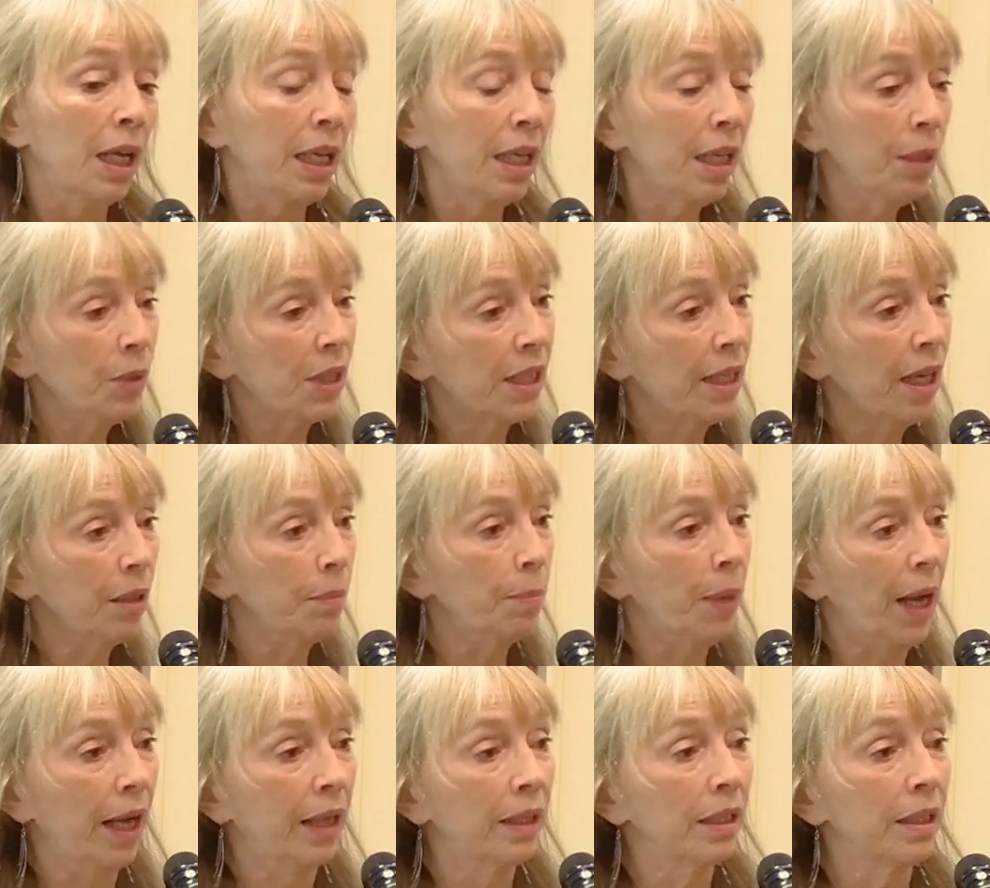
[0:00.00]
He was held
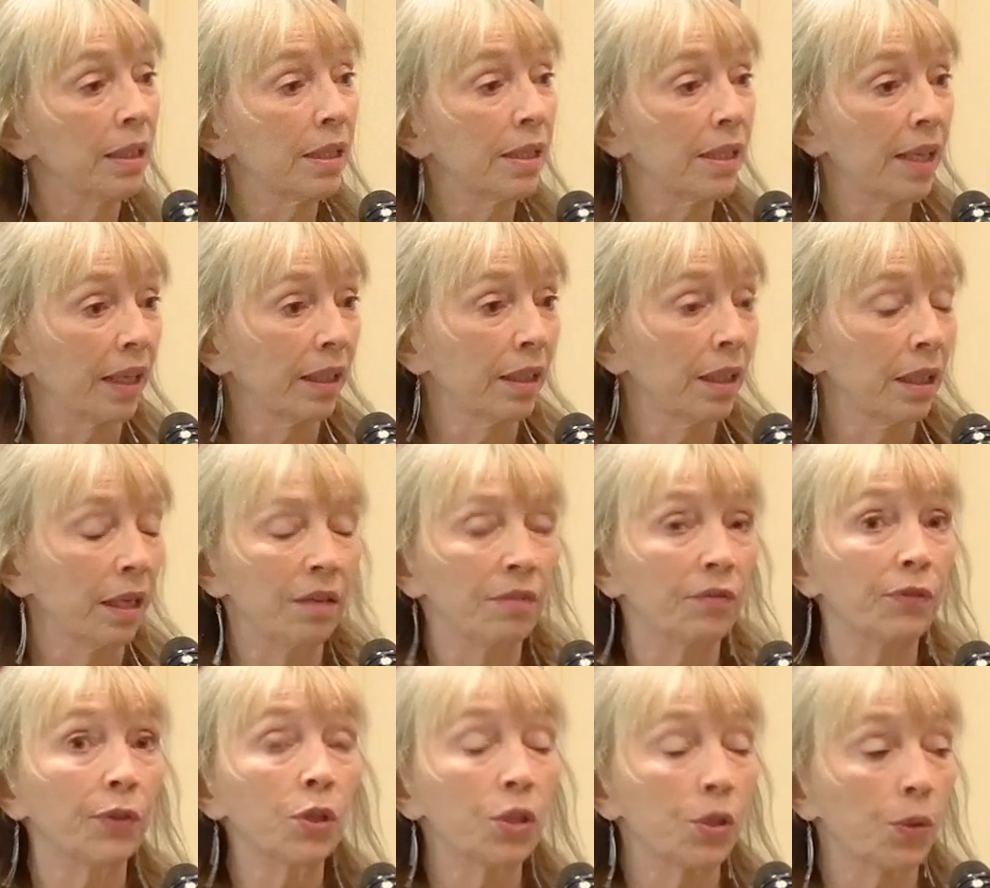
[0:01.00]
back in
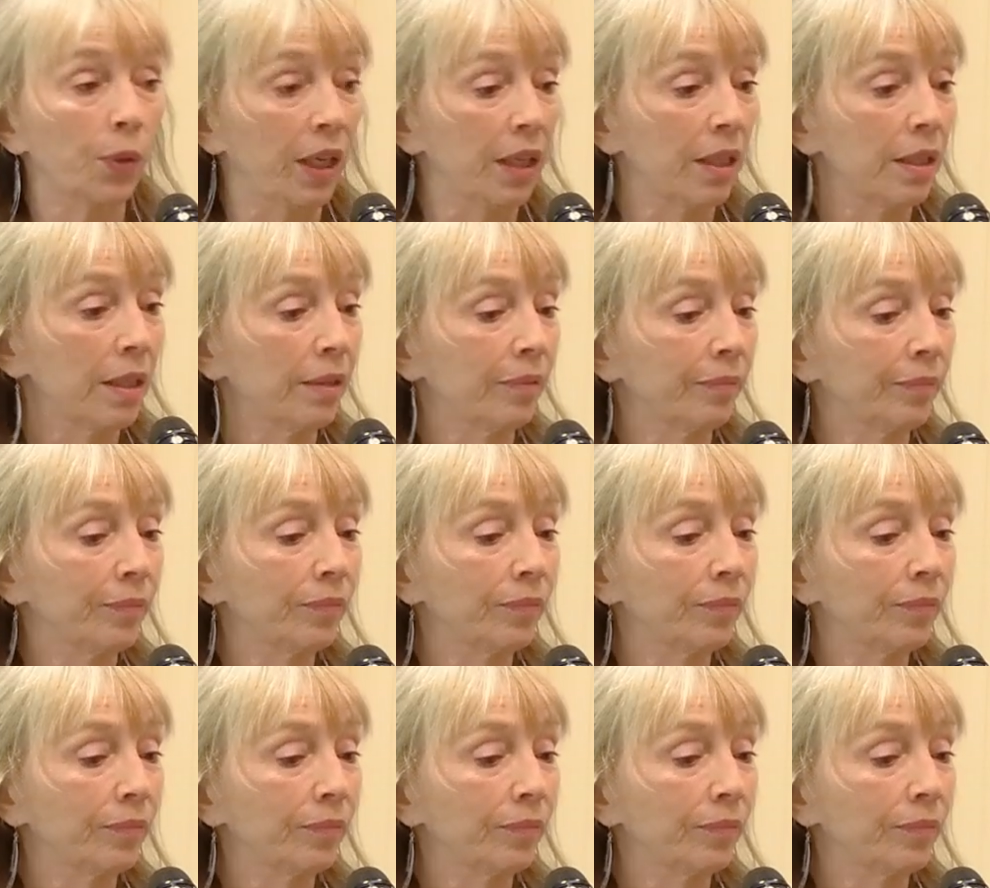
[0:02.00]
1st grade.